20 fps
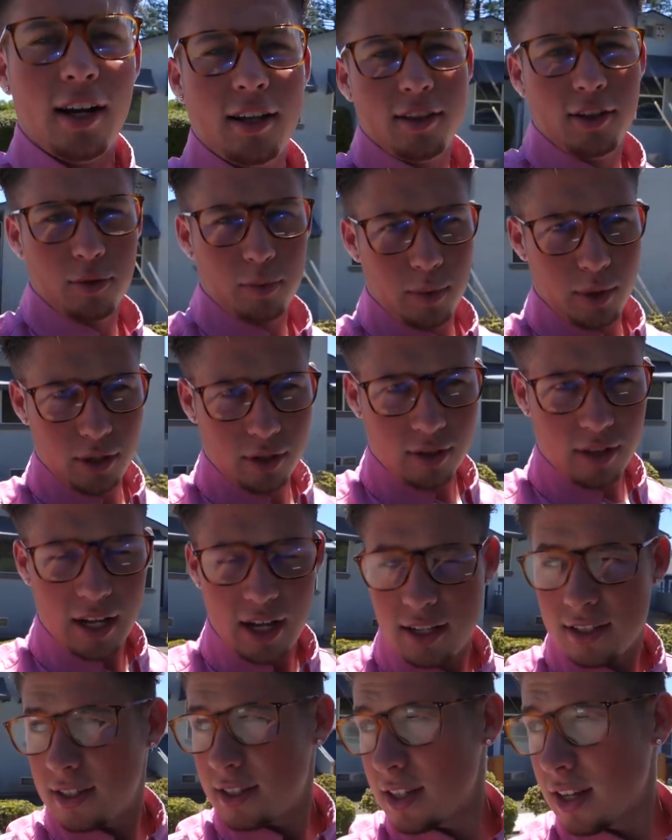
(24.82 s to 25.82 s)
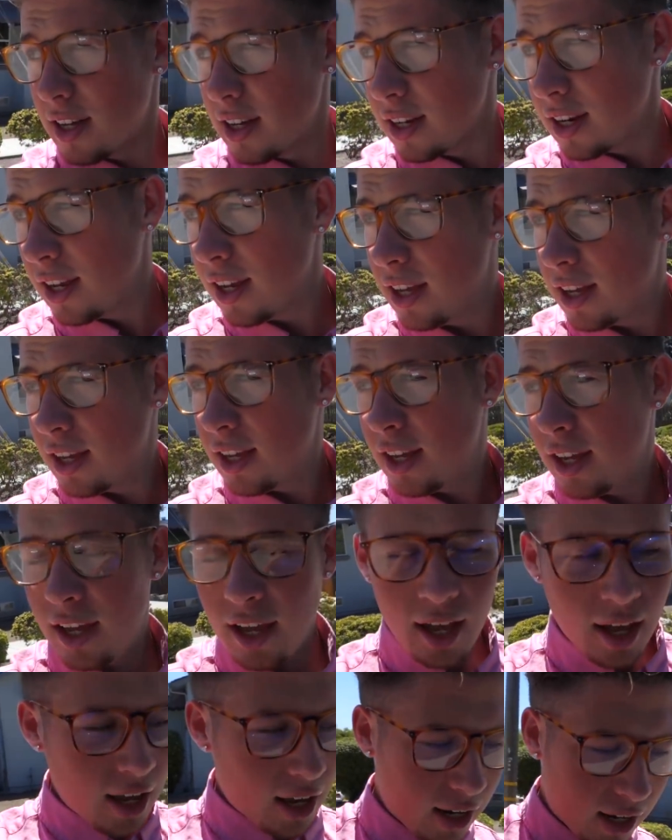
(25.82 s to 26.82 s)
got these weird glasses on.
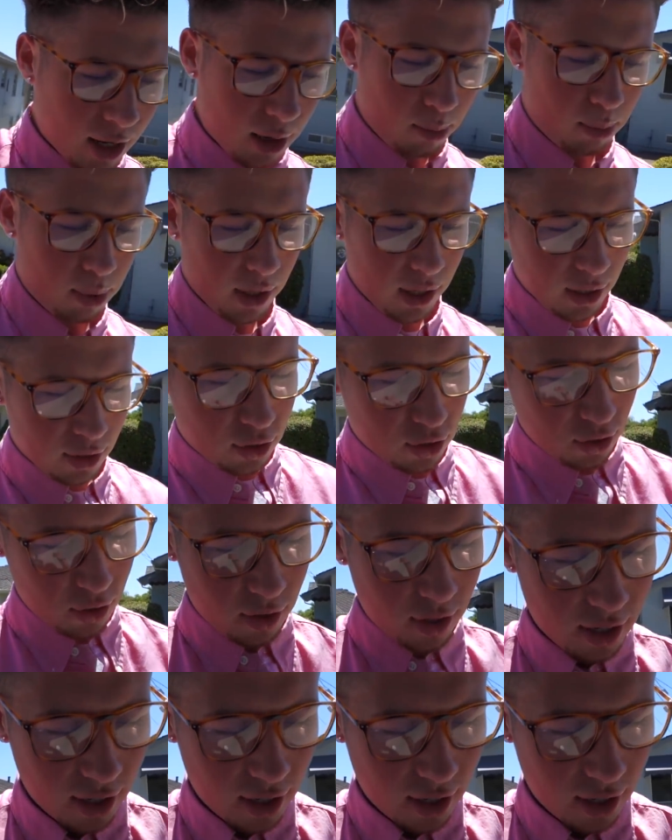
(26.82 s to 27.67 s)
I got a pink shirt